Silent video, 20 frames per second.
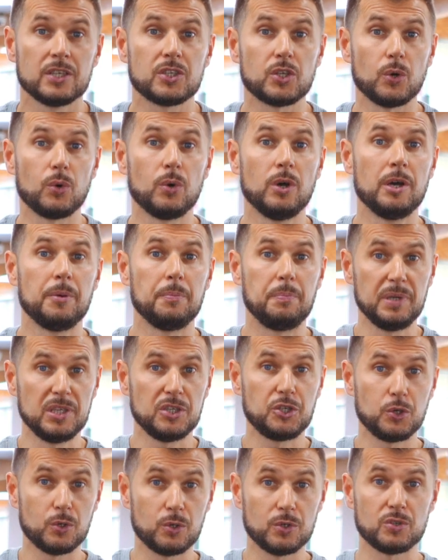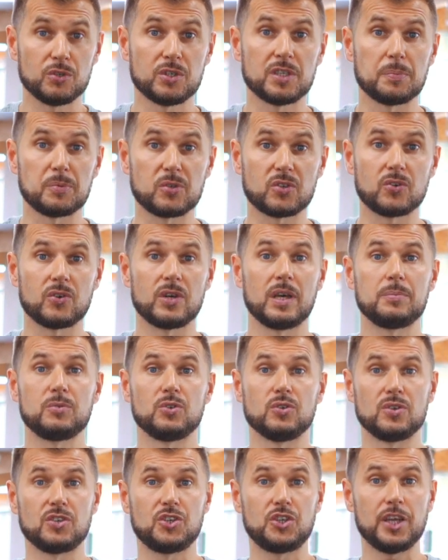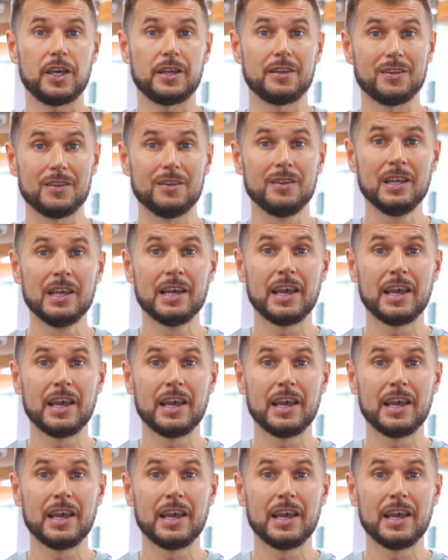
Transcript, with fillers: So be sure to subscribe to the channel